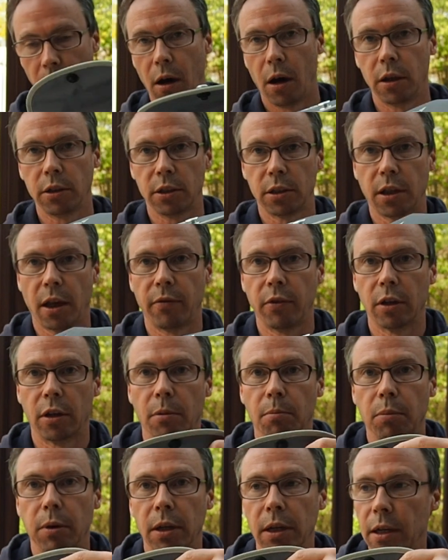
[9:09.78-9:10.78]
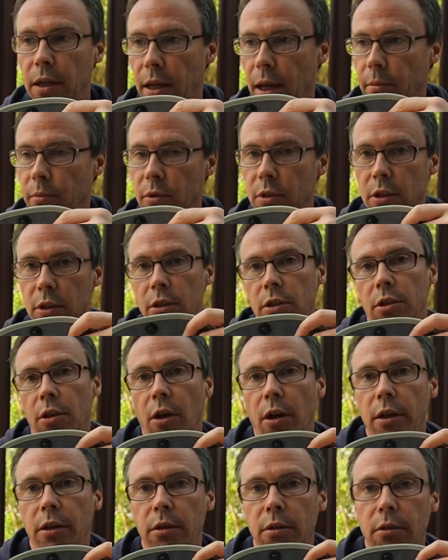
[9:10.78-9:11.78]
I just have it completely empty
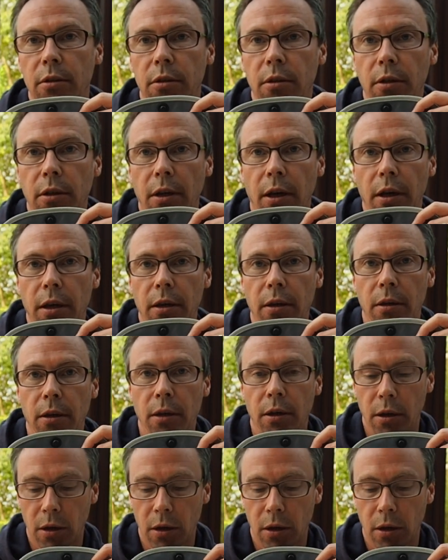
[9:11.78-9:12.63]
inside, okay?